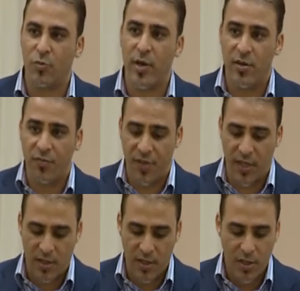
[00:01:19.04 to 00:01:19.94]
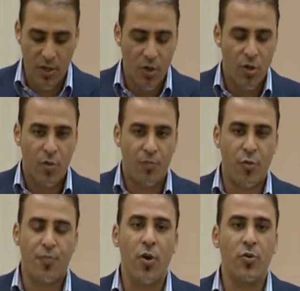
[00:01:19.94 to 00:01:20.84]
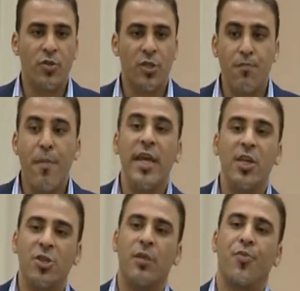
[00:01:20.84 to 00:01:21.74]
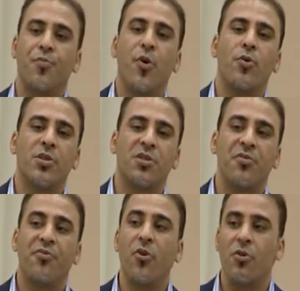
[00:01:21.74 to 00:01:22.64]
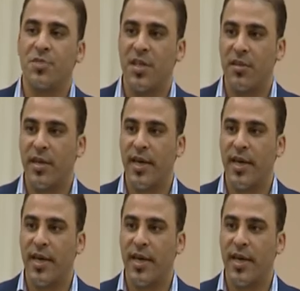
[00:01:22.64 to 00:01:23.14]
One of the major proposed reforms in